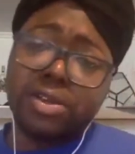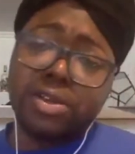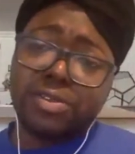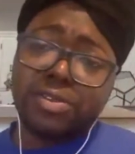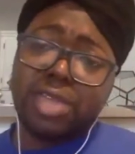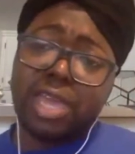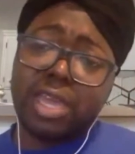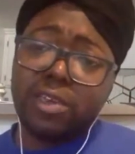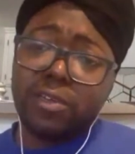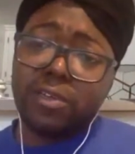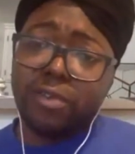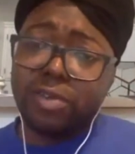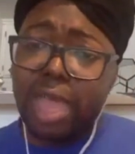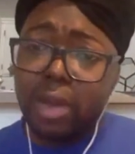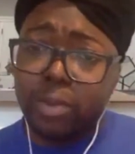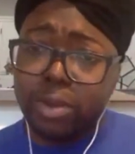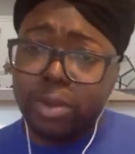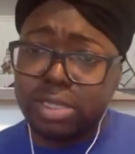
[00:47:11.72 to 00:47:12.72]
So thank you for
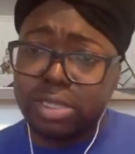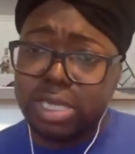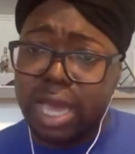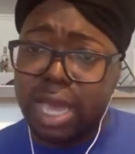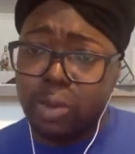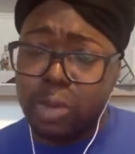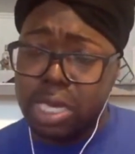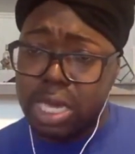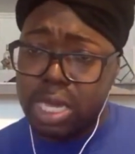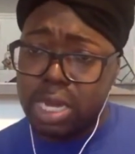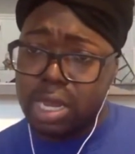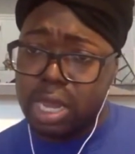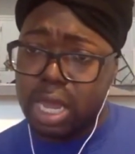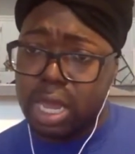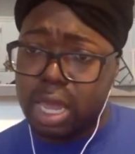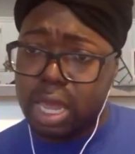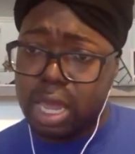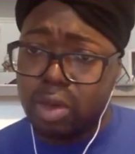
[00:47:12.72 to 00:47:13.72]
that. We'll see how we can
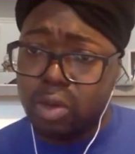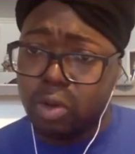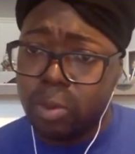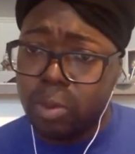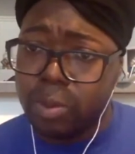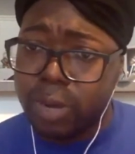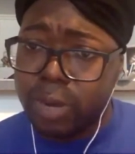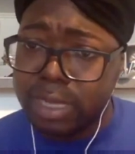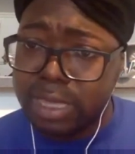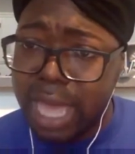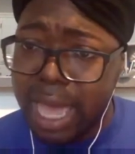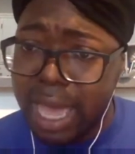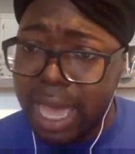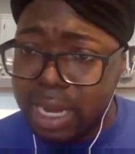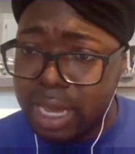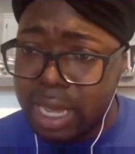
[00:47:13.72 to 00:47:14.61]
incorporate that.